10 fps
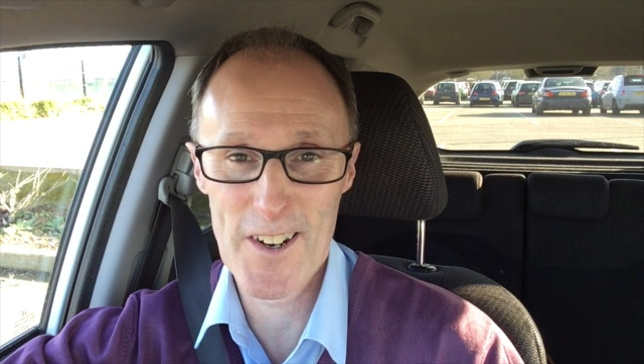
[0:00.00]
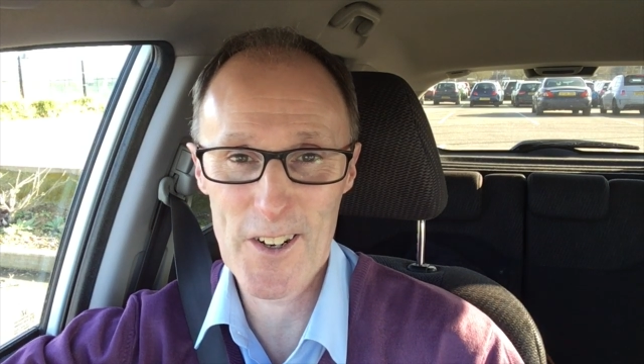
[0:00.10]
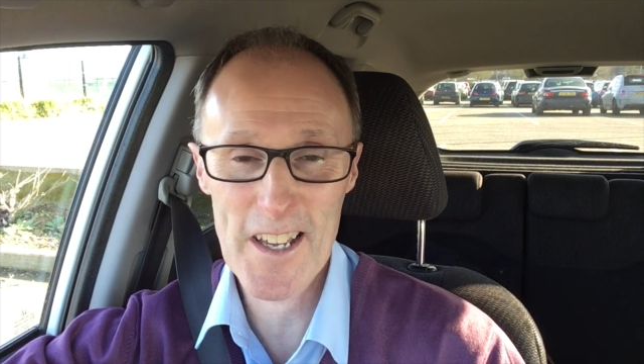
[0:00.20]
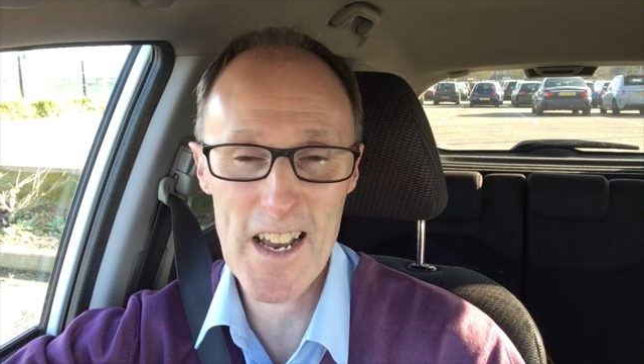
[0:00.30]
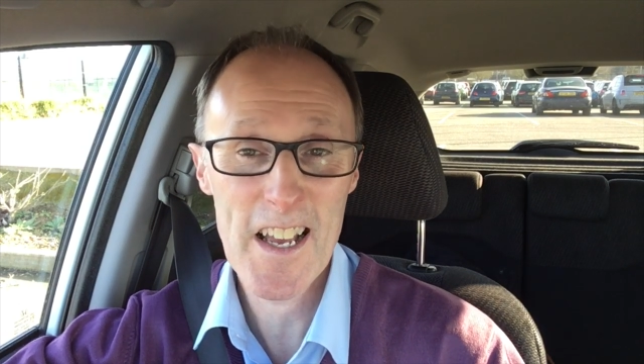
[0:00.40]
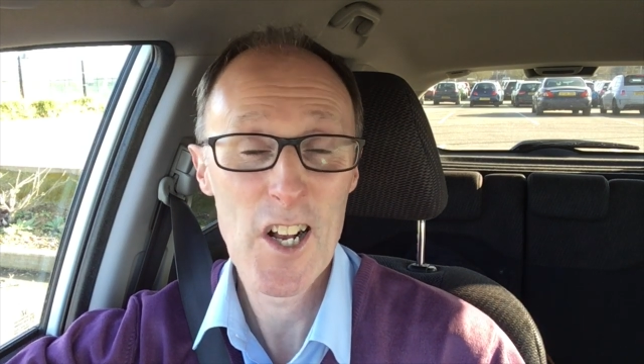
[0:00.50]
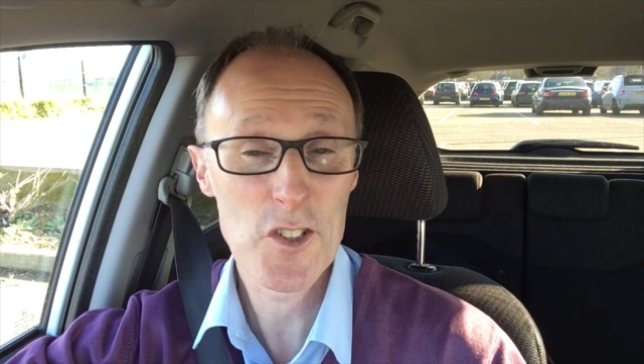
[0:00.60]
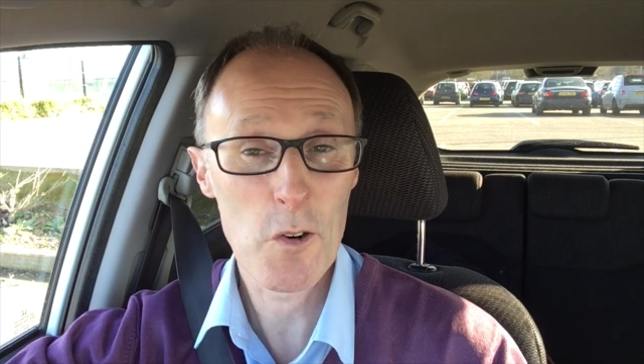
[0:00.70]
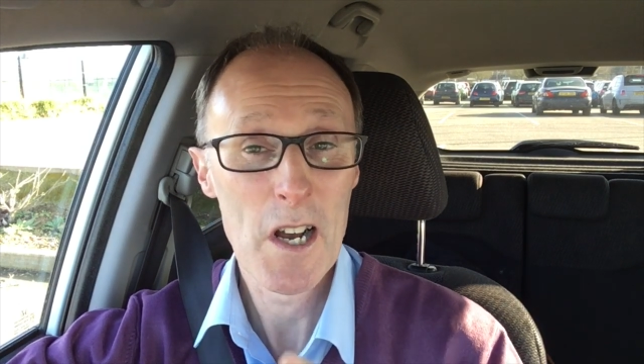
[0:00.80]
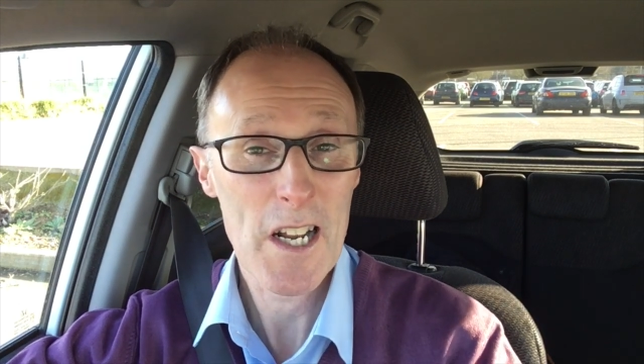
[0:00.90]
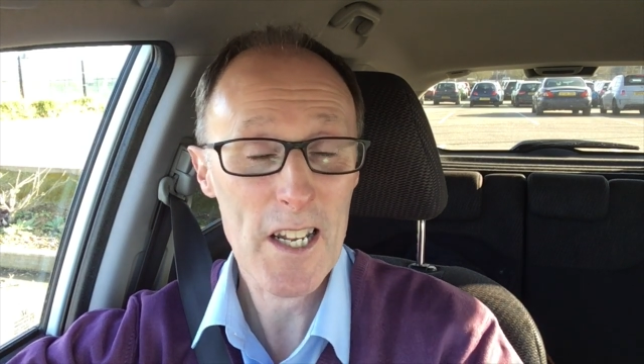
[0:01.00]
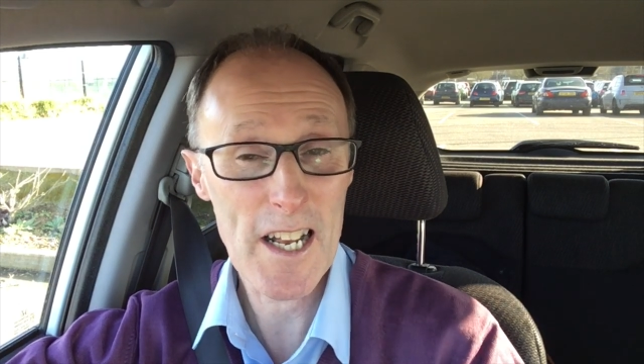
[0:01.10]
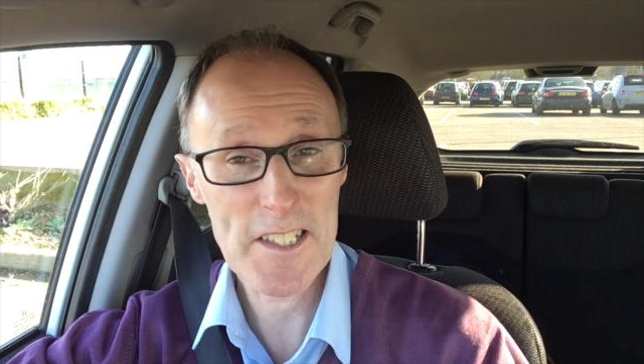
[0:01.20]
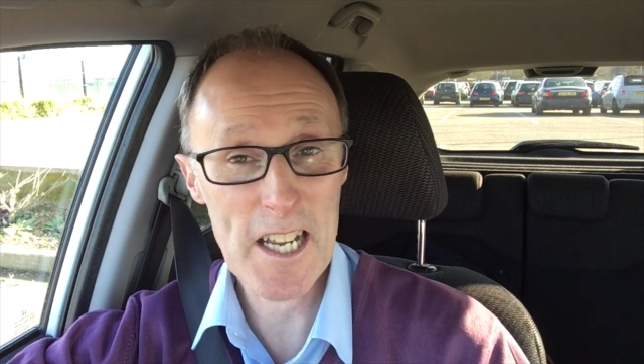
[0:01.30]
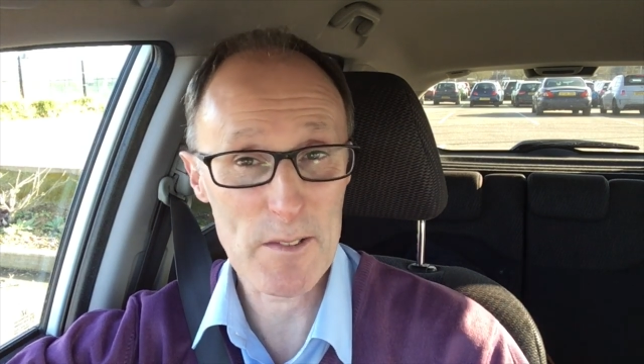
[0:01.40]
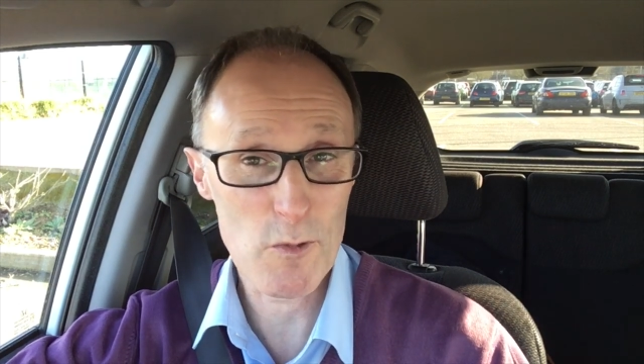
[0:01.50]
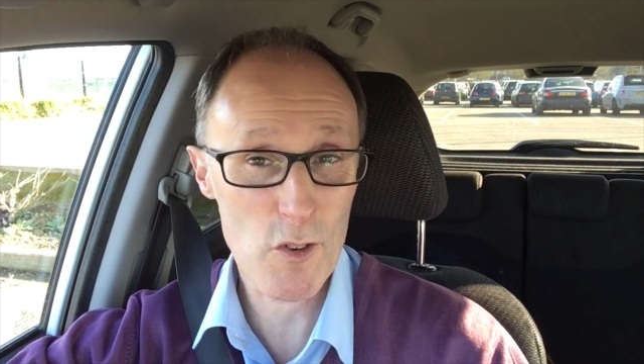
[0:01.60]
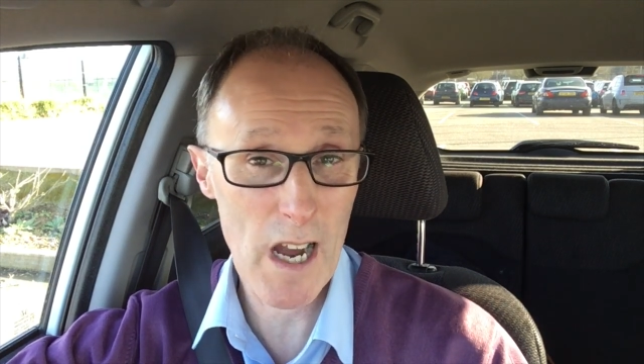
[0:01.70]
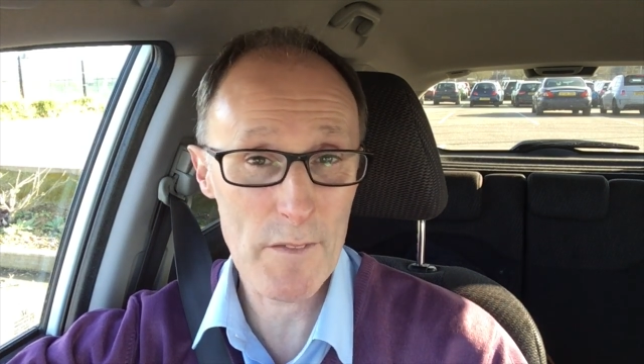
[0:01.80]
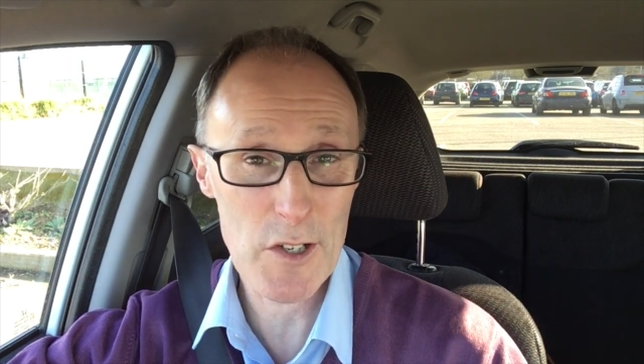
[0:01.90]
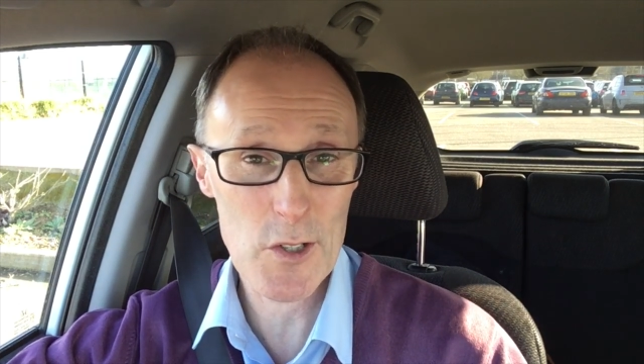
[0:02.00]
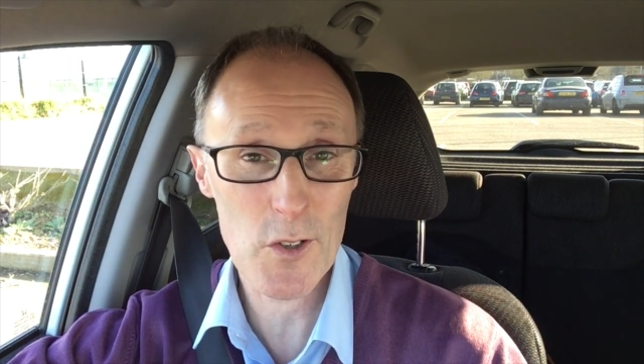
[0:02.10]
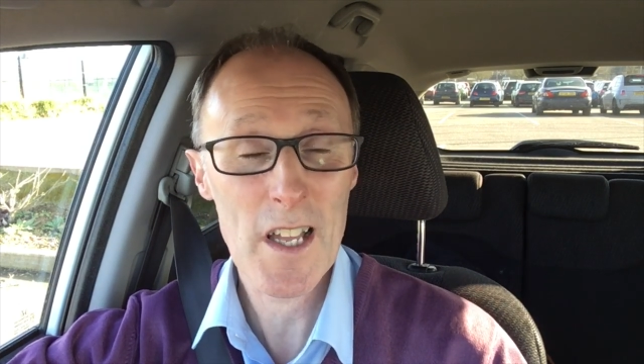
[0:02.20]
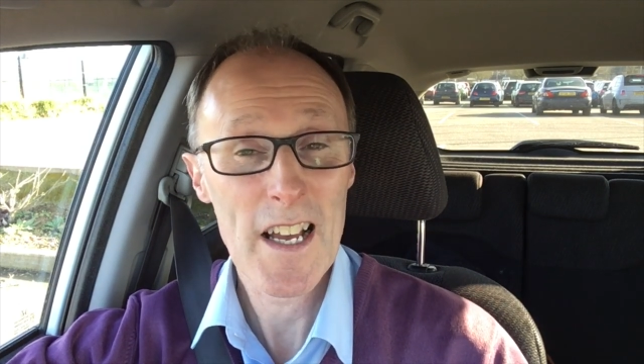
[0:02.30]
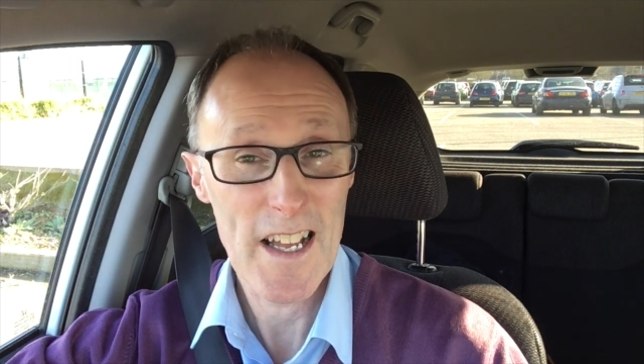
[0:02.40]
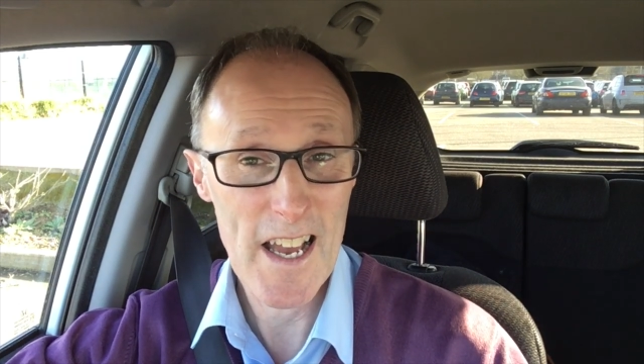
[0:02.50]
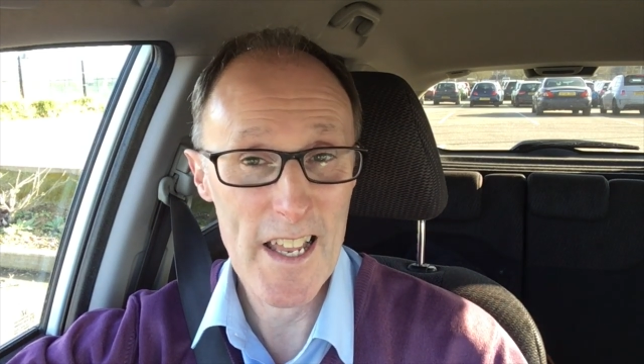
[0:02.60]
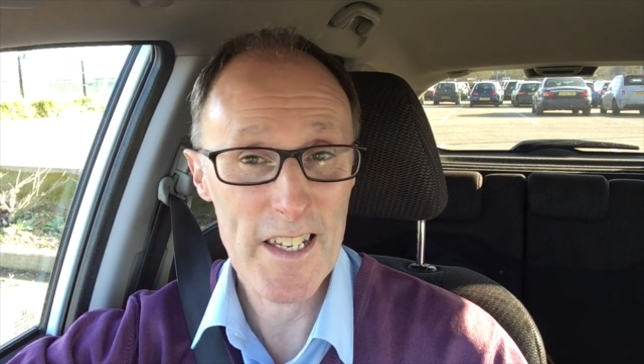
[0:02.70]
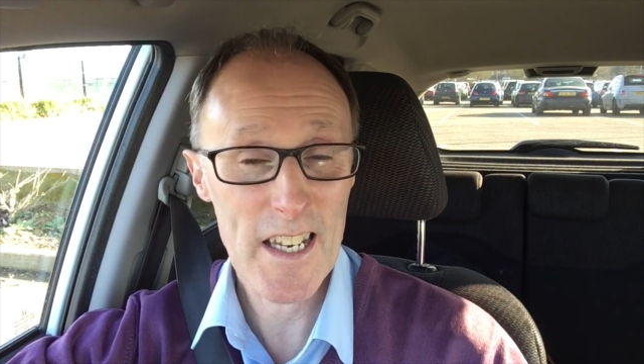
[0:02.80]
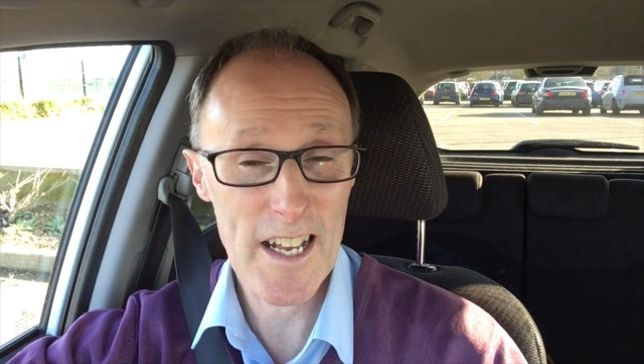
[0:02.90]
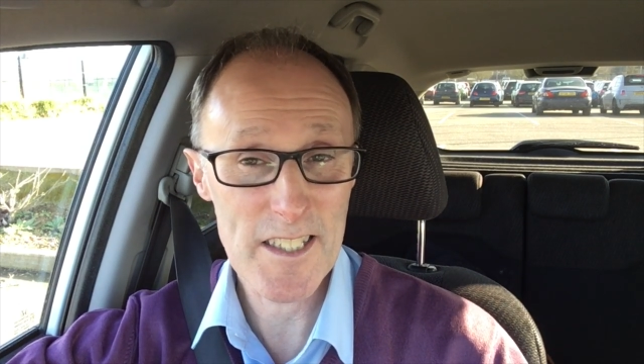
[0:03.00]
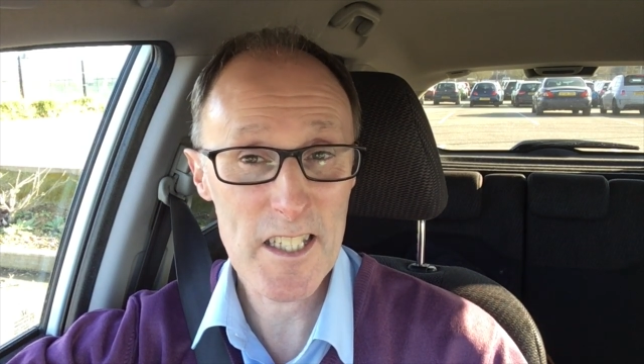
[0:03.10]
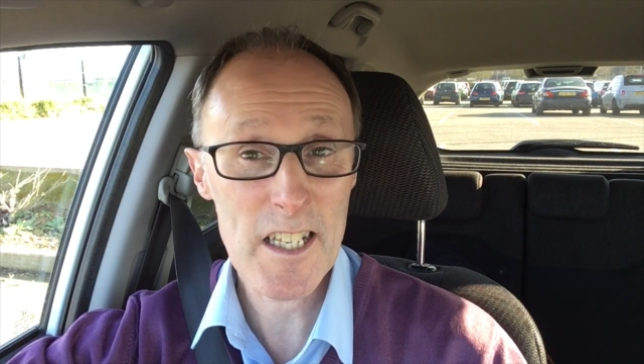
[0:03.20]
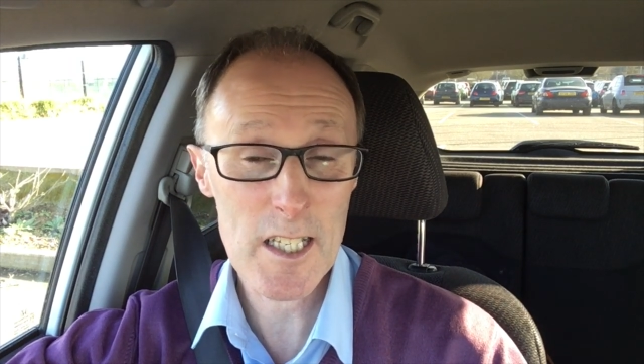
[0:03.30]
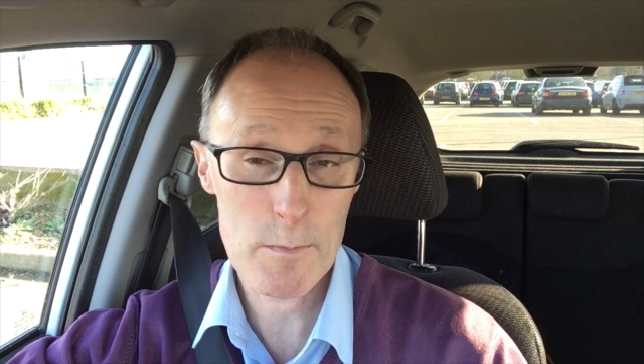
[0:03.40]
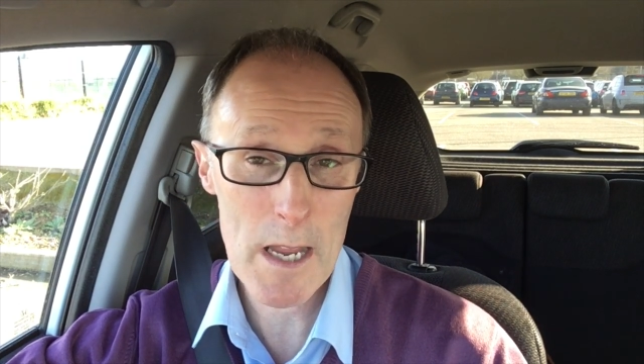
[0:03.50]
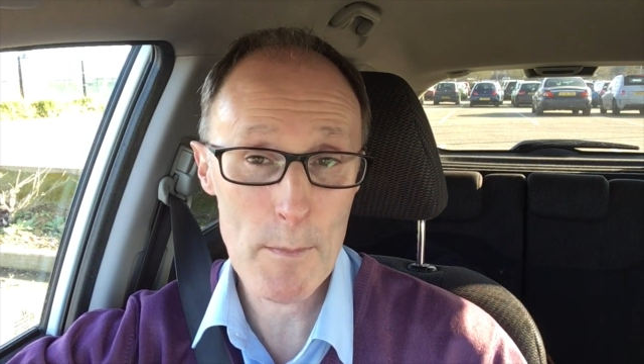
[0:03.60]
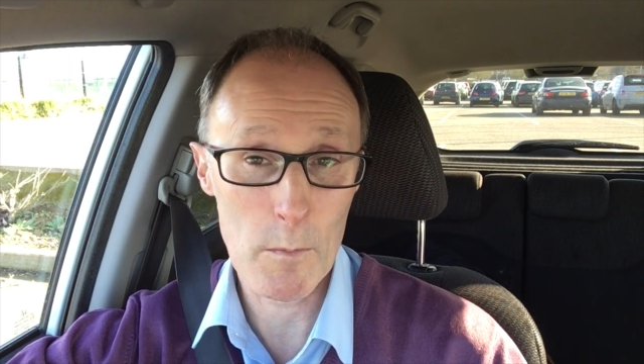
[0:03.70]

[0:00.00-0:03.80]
Okay, so let's get some driving done and let's see these speed